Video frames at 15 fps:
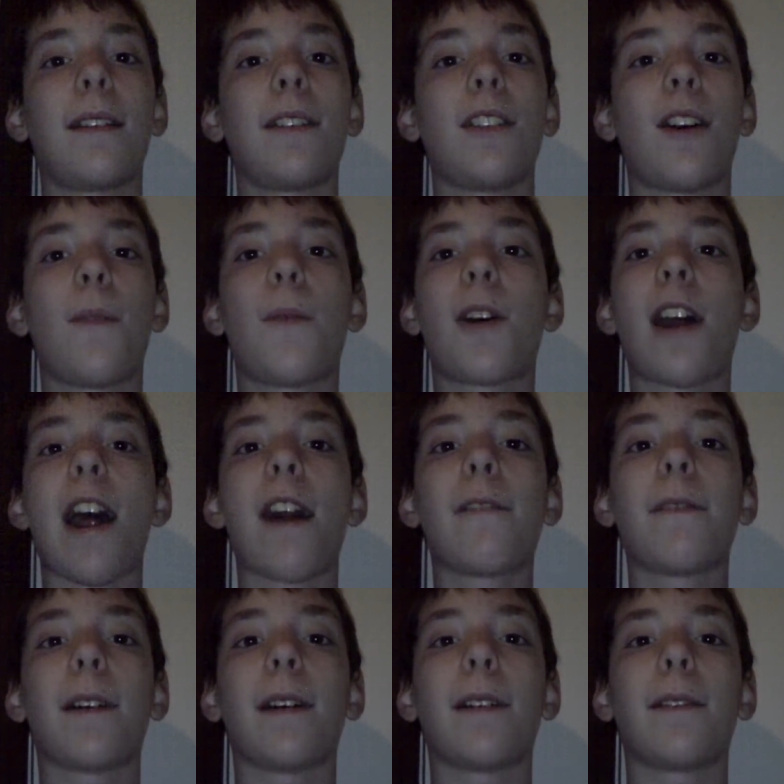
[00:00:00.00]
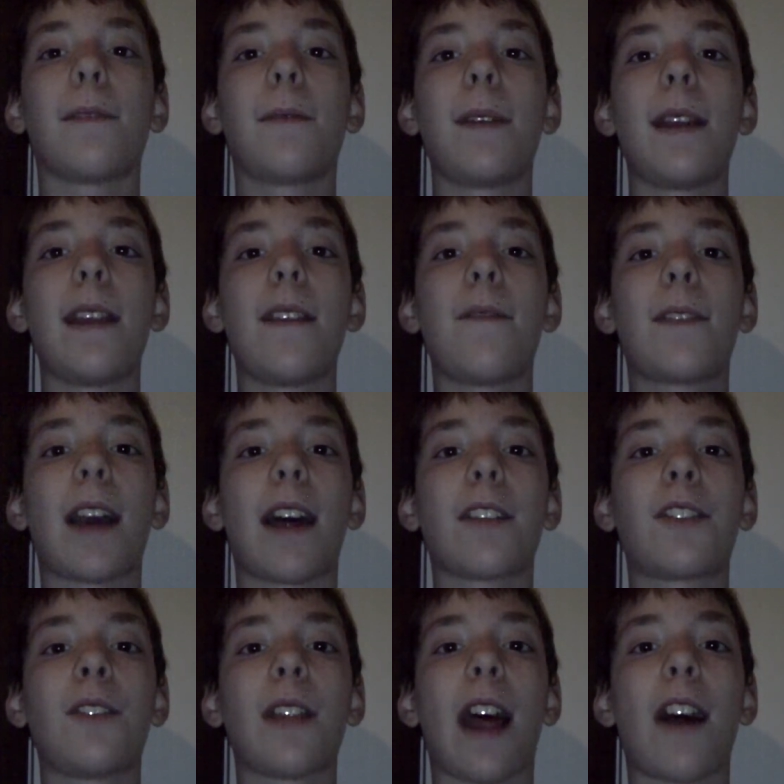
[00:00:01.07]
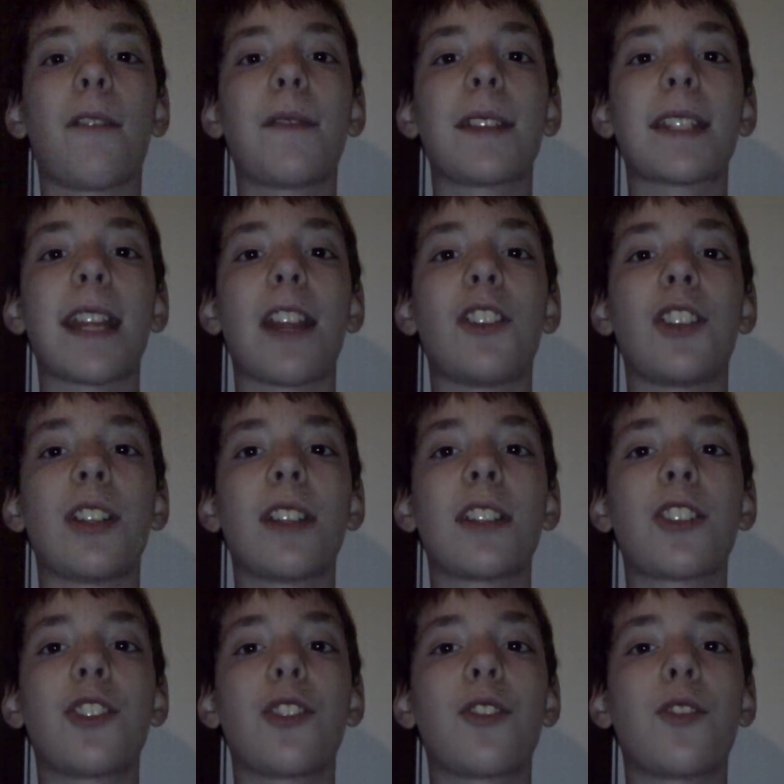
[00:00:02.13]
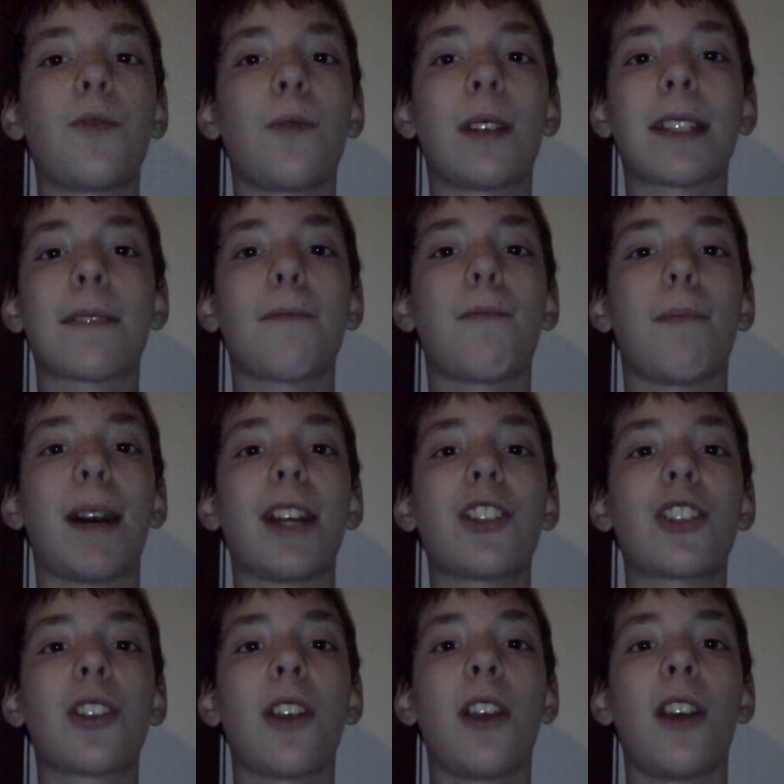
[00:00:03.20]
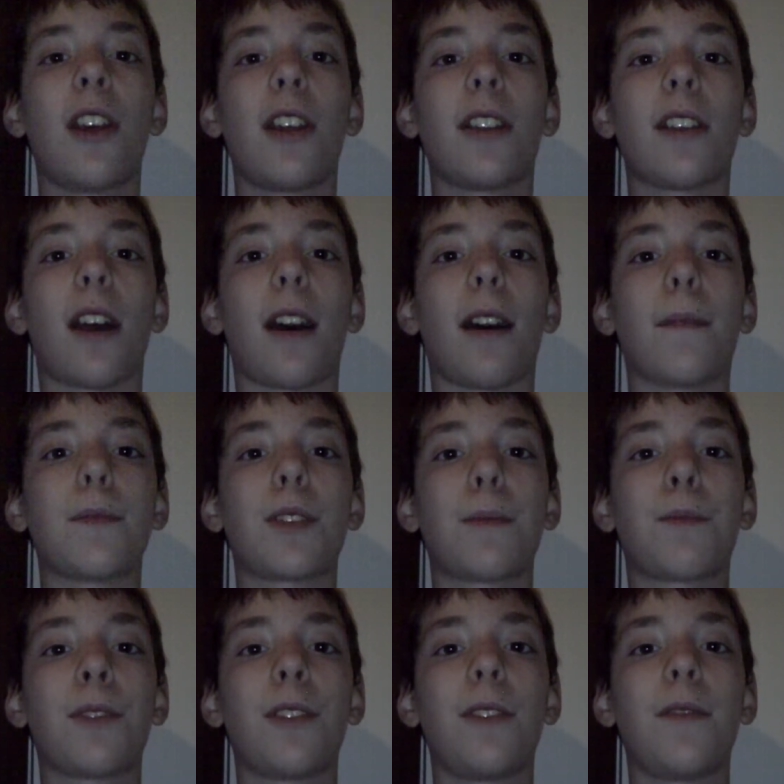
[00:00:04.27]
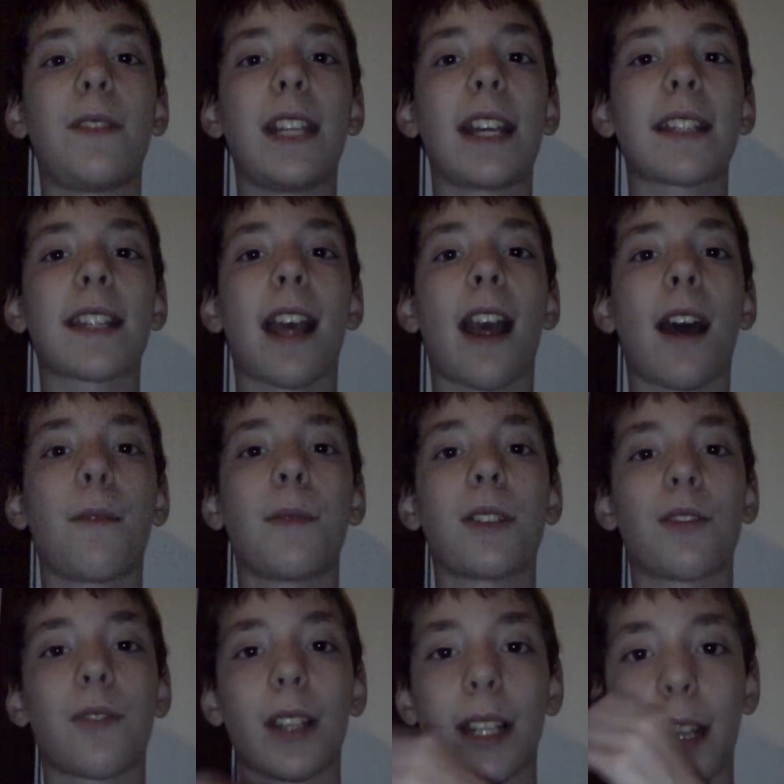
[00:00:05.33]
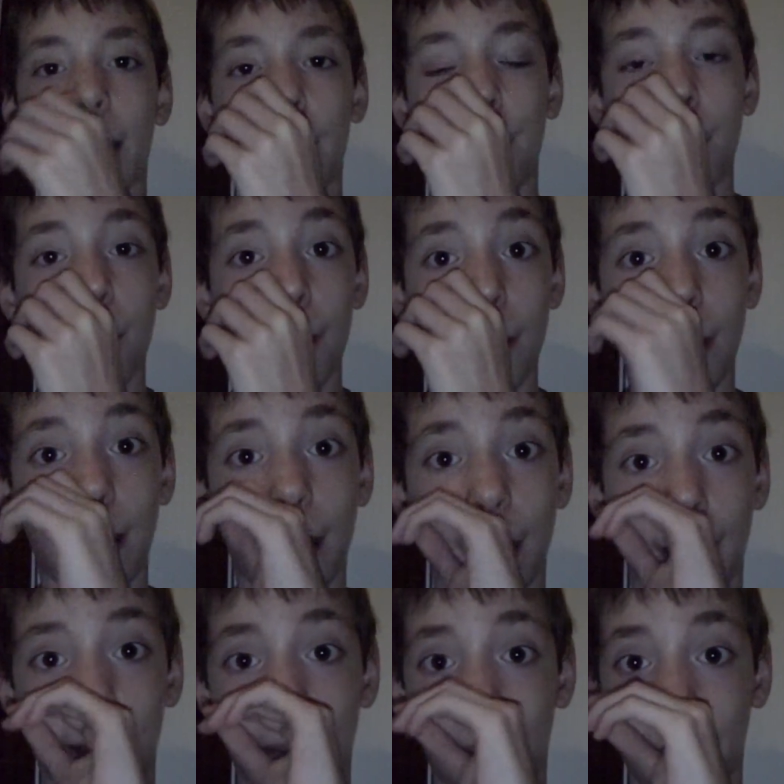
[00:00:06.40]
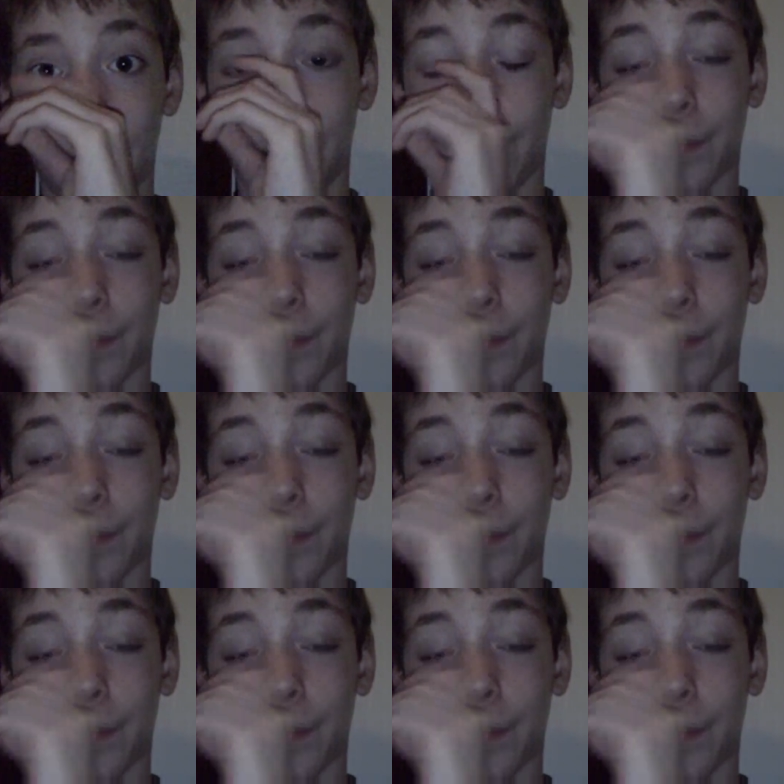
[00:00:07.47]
No more alpha. We've got through the alpha stages. There wasn't much to prove DSiHub was really a community, and